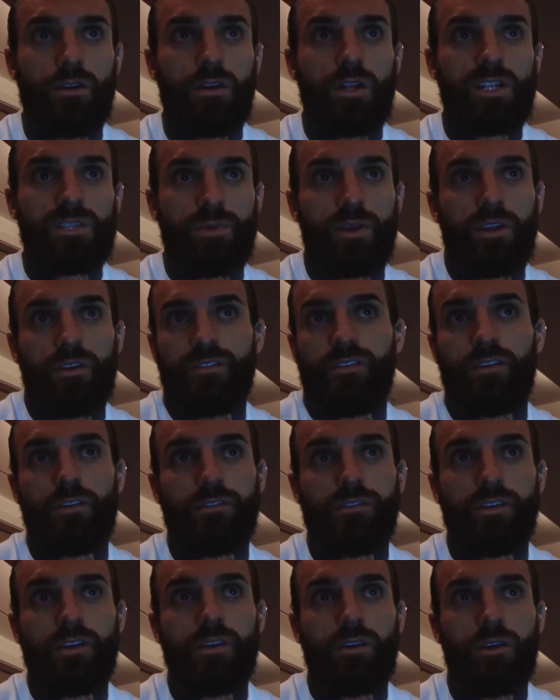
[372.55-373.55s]
Let's bet your full
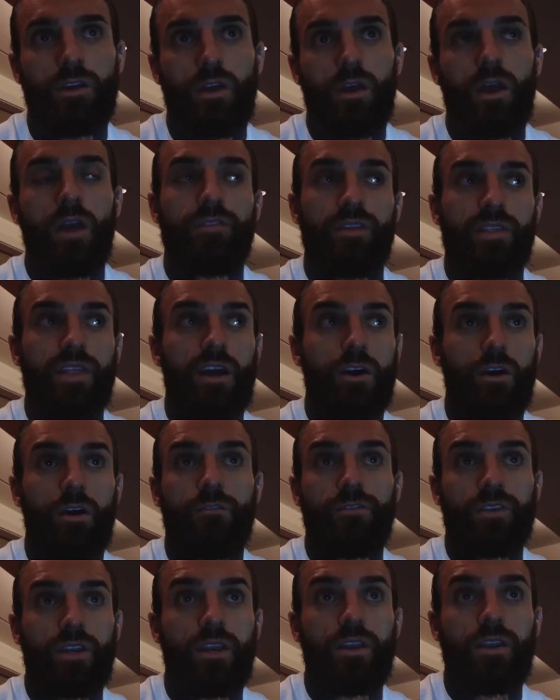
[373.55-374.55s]
fee. If you're that
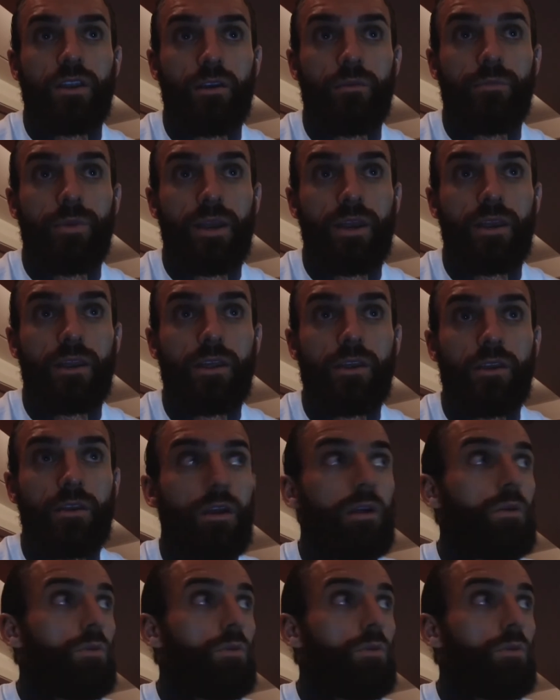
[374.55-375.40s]
confident in your ability,